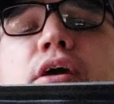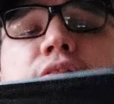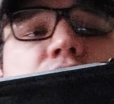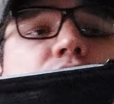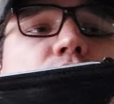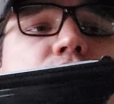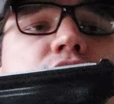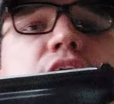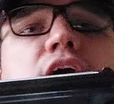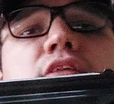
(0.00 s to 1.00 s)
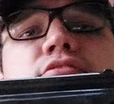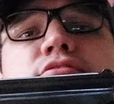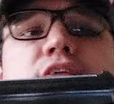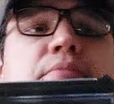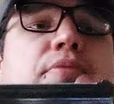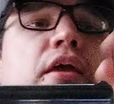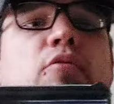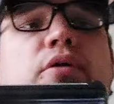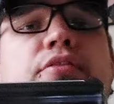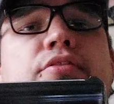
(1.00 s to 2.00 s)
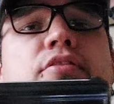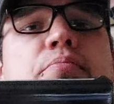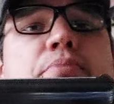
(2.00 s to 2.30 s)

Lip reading: And once again, the same thing with the